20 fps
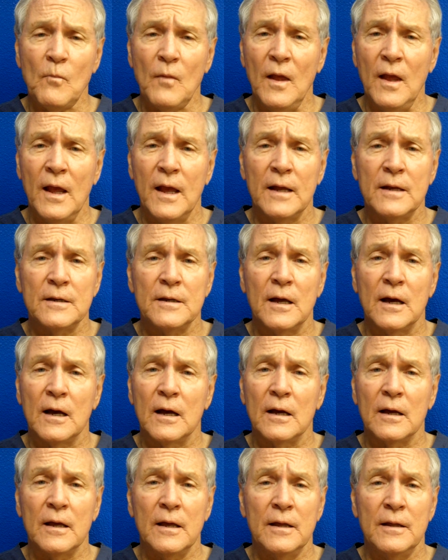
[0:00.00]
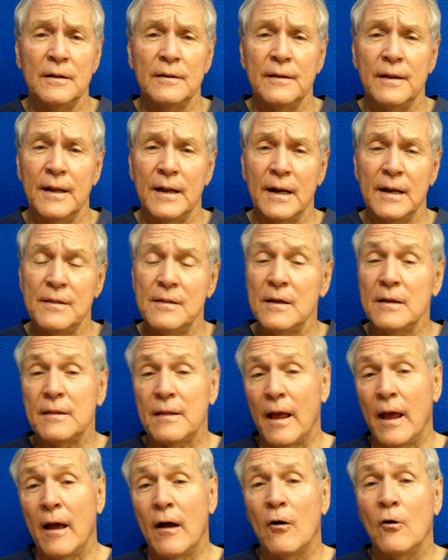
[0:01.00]
And I think
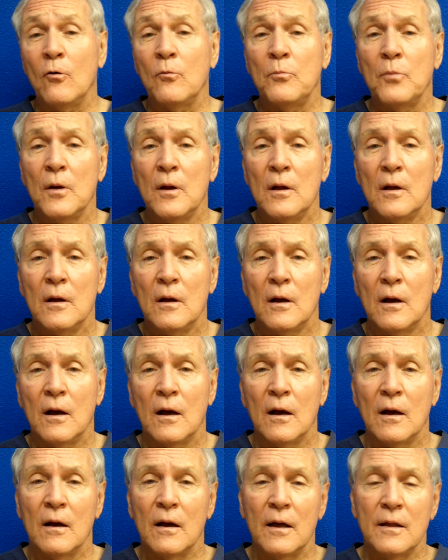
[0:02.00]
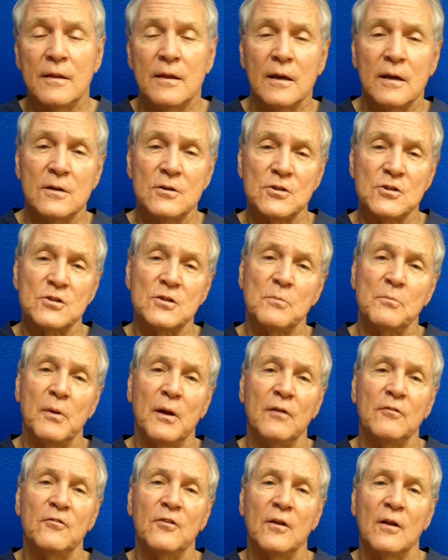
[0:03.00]
they help. I think it just
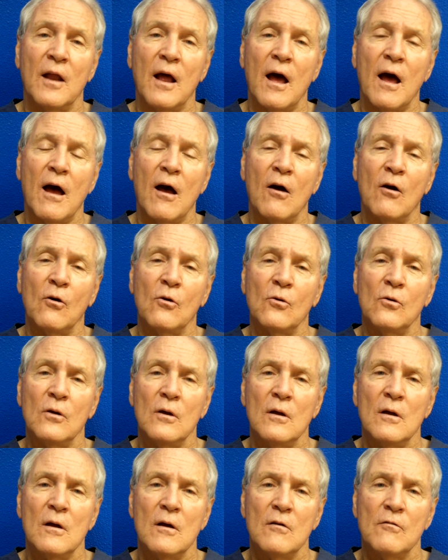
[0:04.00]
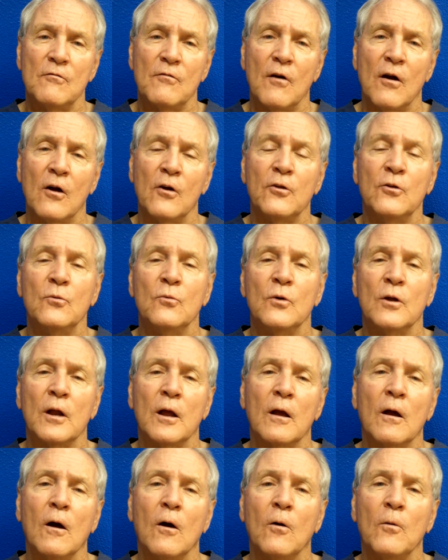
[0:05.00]
depends on how far you want
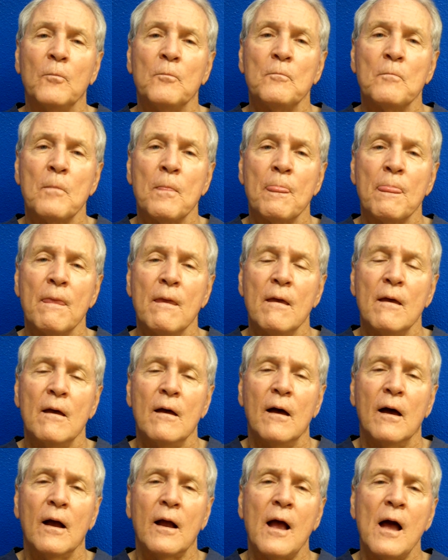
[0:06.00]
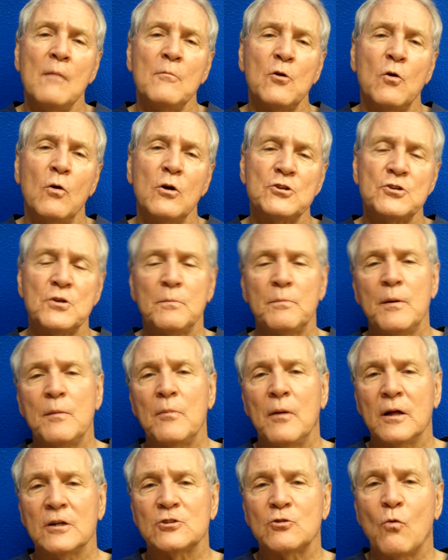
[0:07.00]
to go. A common question
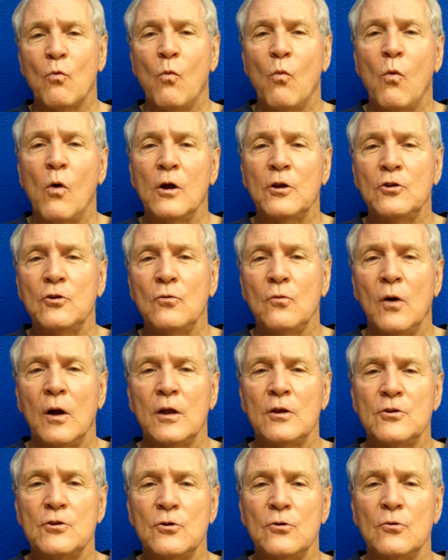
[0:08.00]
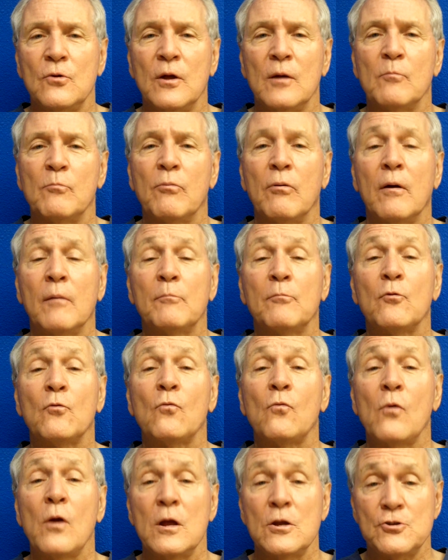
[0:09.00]
people ask, what do I do in
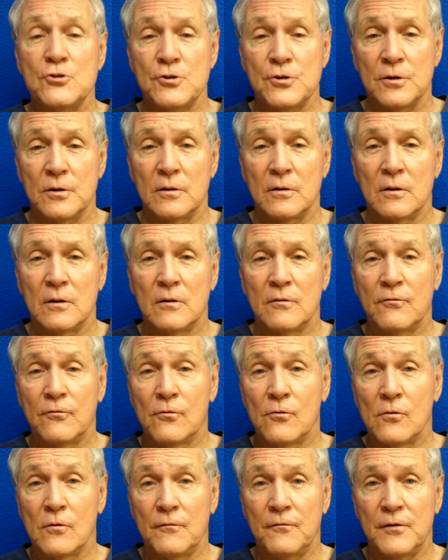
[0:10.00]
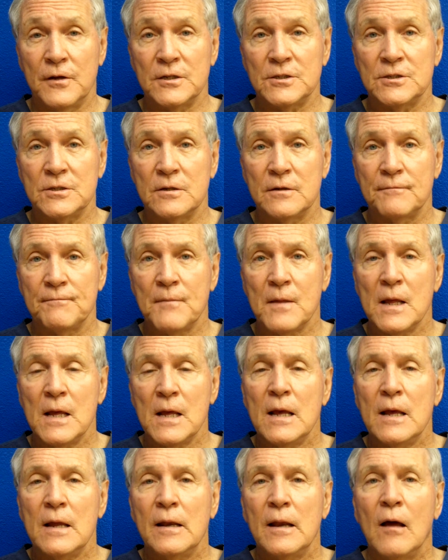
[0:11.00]
preparation for a facelift?
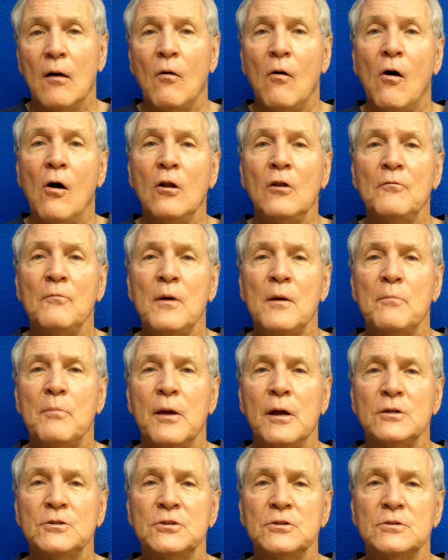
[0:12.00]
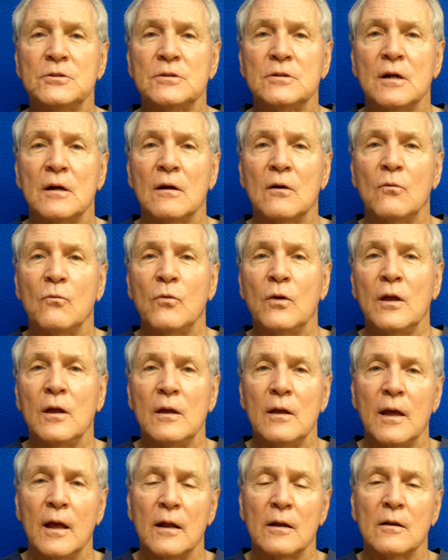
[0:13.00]
Now, all of my patients,
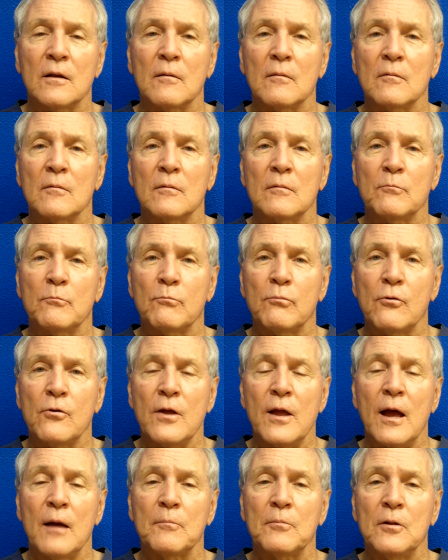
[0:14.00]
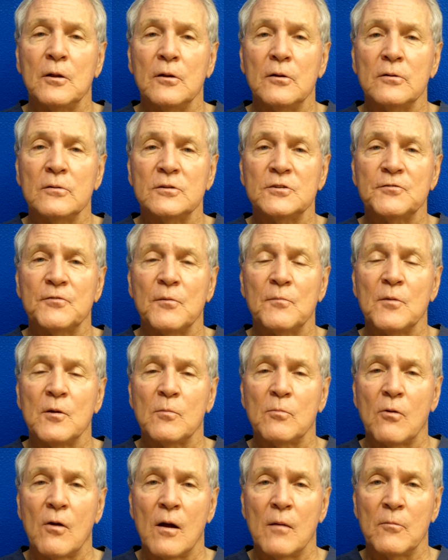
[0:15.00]
we get pre-op clearance from their
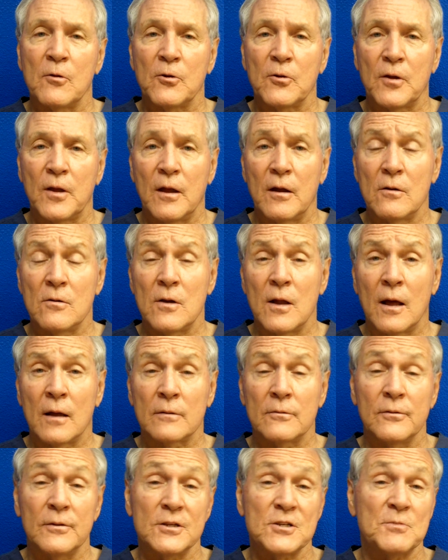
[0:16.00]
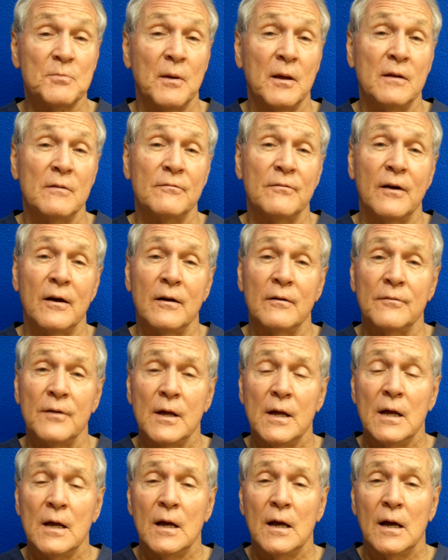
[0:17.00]
primary care doctor. This might involve
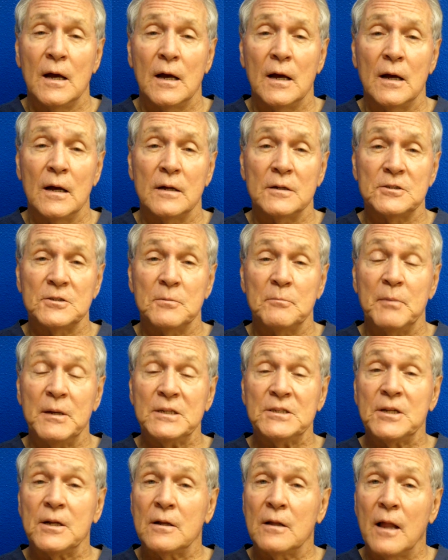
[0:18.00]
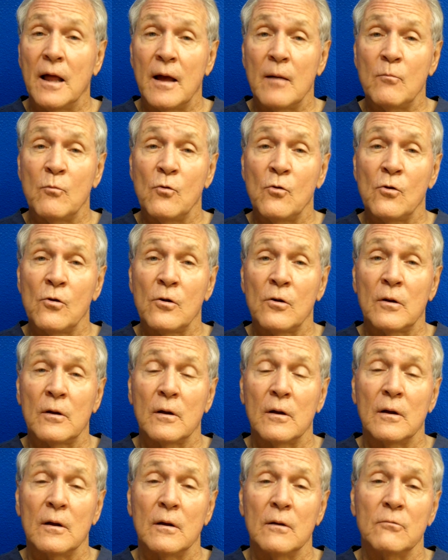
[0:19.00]
some basic lab
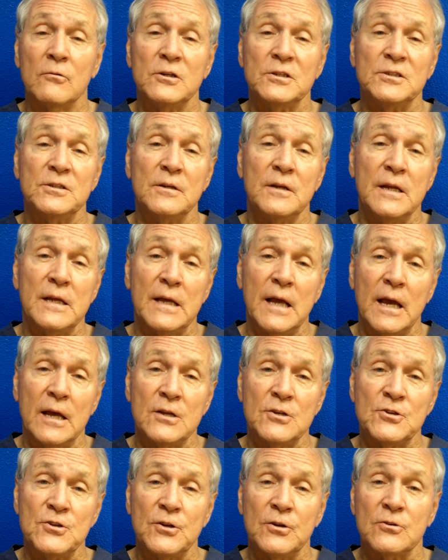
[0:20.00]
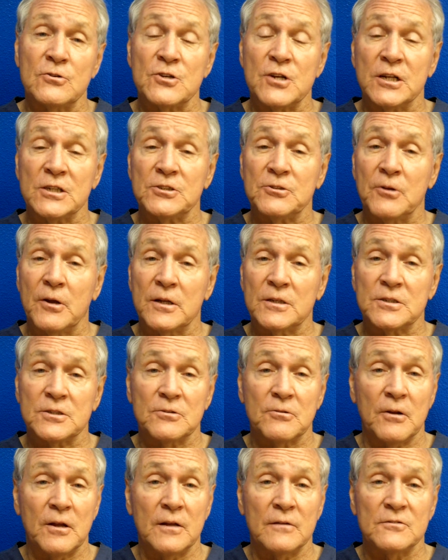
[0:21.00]
work, a recent EKG or chest
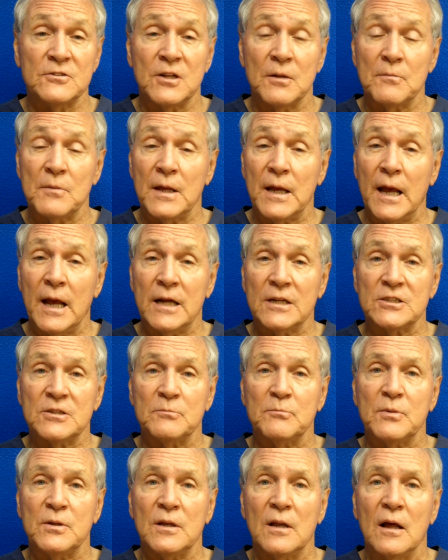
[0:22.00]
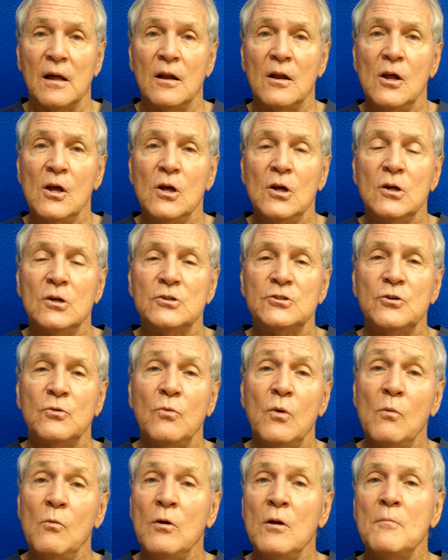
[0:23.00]
x-ray if something hasn't been done. So
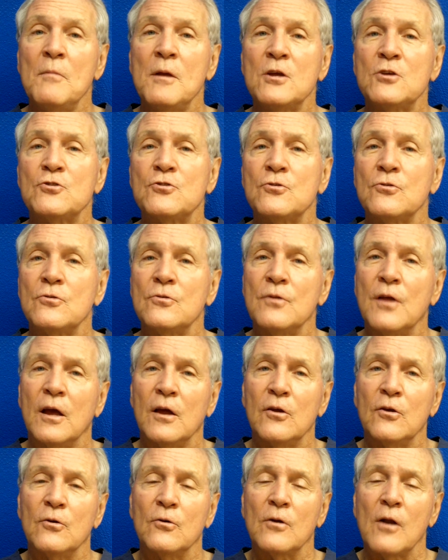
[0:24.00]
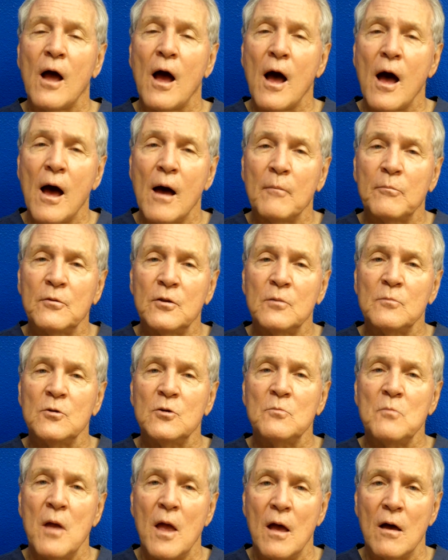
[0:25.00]
we want to make sure that you're in
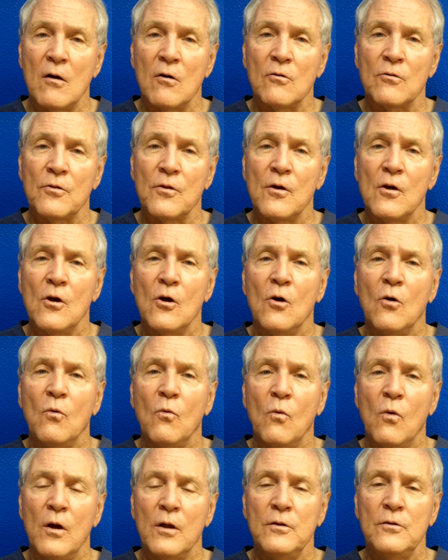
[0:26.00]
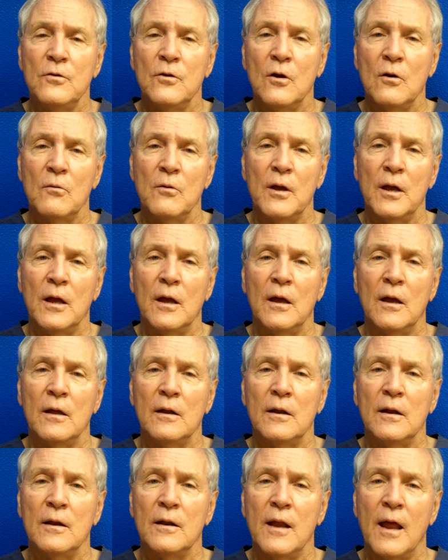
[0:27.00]
optimum health when you go
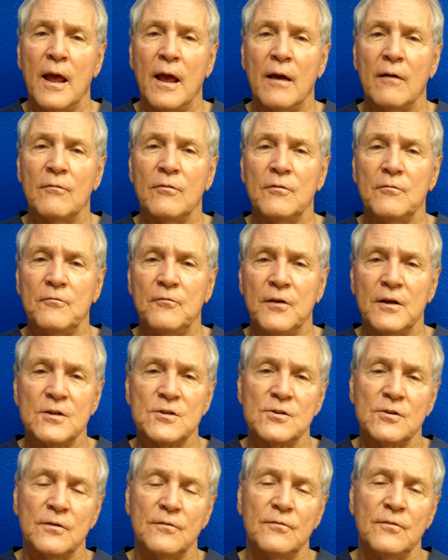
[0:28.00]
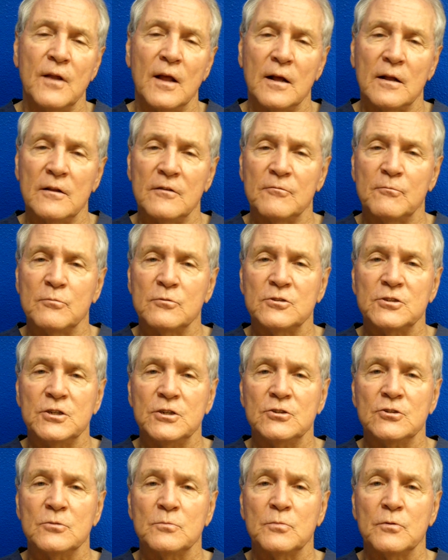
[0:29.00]
ahead and have the facelift neck lift
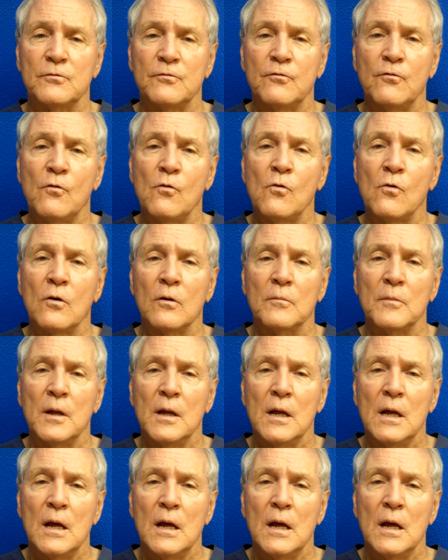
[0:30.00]
procedure performed.